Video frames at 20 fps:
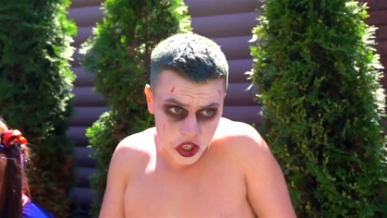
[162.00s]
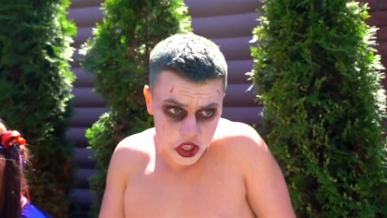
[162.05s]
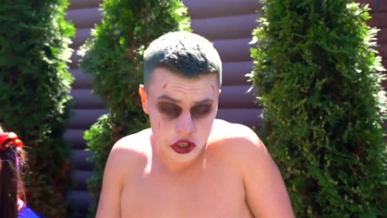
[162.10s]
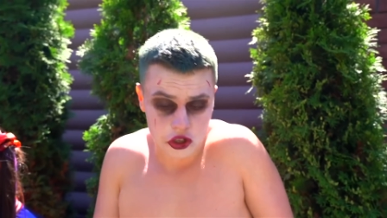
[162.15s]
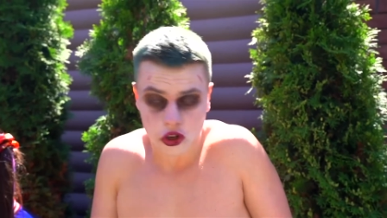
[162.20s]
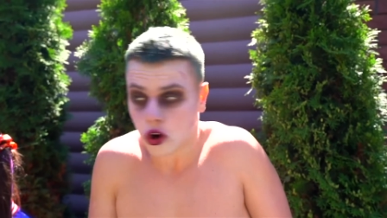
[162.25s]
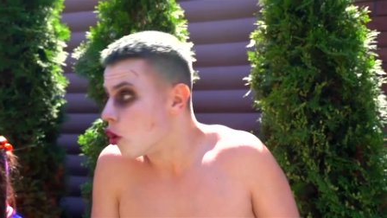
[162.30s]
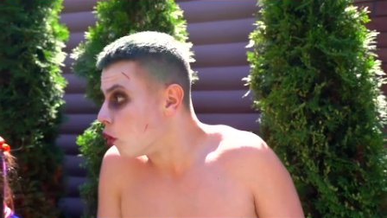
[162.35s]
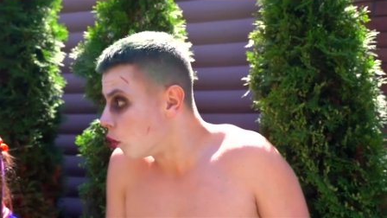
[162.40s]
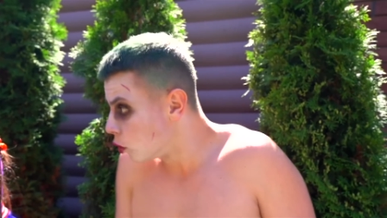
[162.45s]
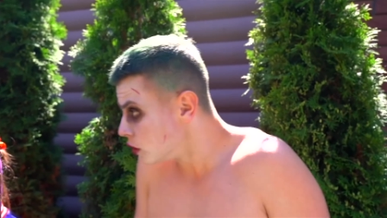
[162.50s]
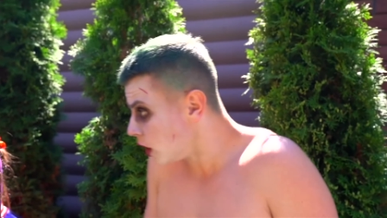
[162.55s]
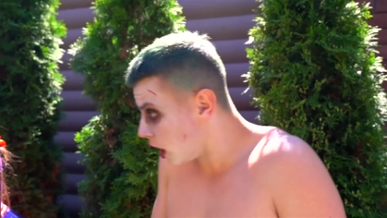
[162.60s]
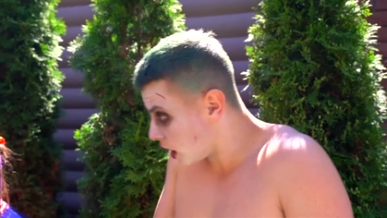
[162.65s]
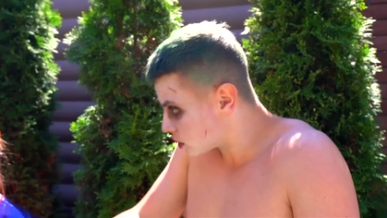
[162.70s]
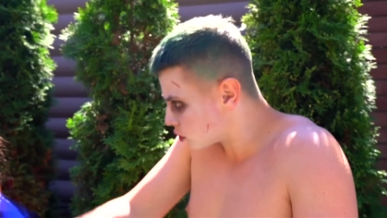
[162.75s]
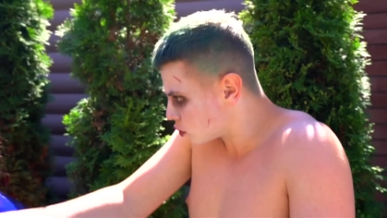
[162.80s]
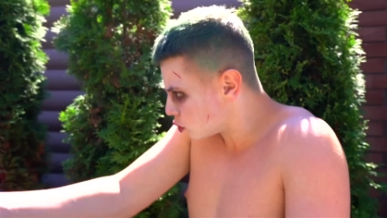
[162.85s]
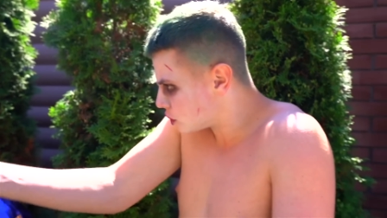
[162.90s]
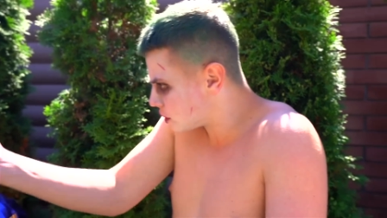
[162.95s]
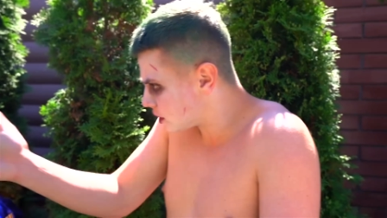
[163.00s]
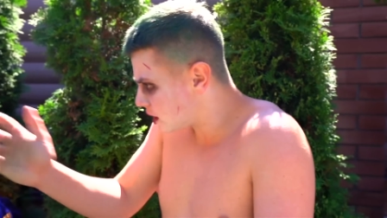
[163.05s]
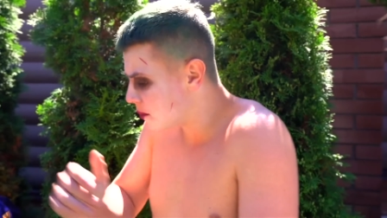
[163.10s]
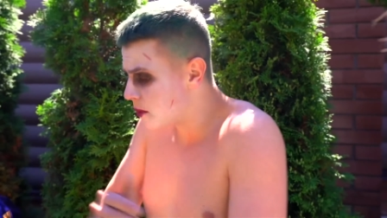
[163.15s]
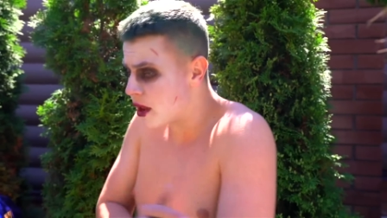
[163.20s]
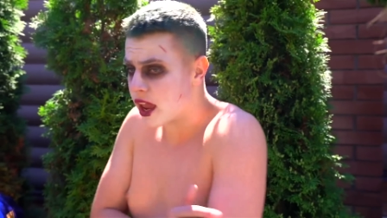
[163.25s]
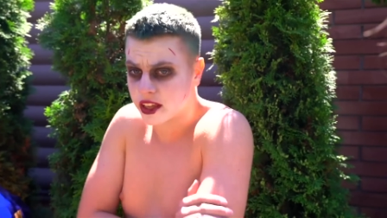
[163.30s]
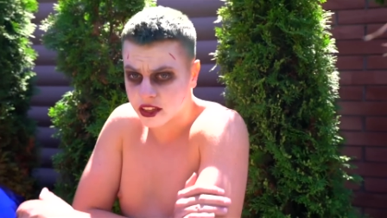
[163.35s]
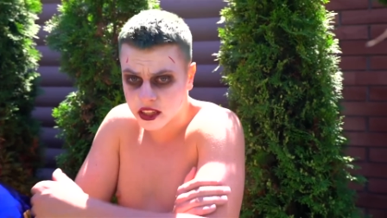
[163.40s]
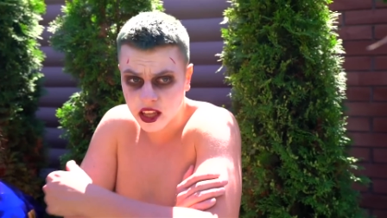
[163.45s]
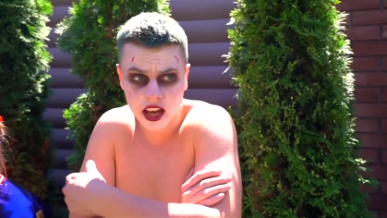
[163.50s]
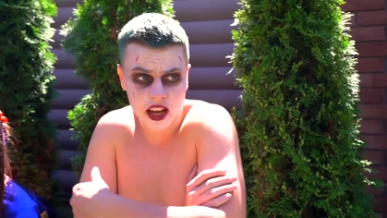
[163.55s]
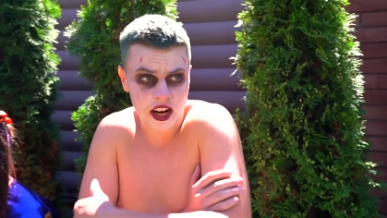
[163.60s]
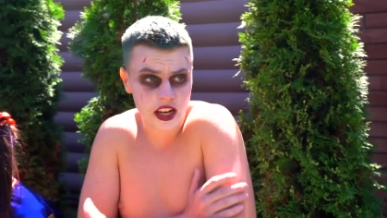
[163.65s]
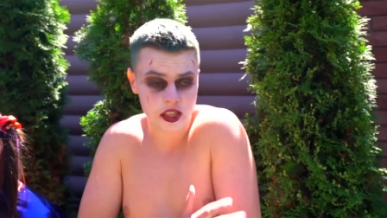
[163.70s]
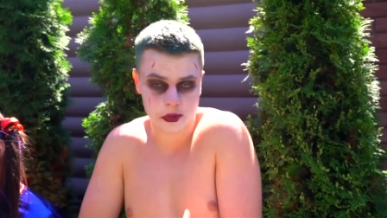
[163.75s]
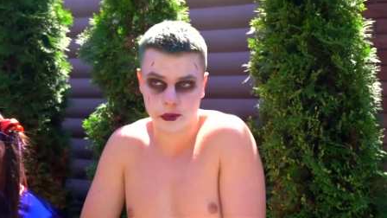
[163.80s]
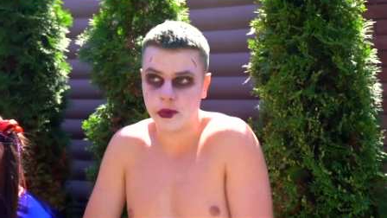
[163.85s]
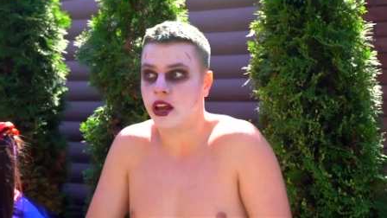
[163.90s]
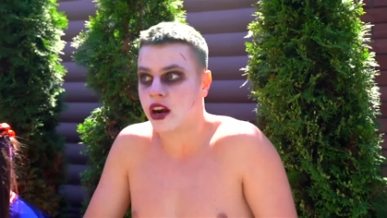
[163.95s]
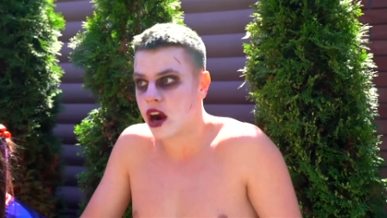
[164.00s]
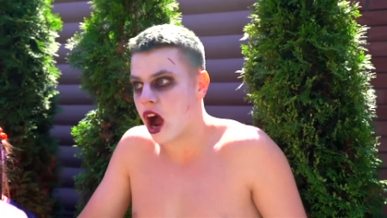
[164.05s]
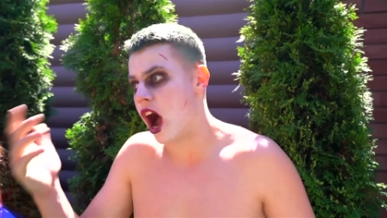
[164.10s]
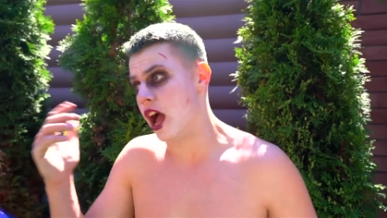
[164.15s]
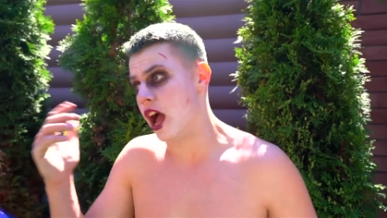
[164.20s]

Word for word: Can't you see we're in the middle of a family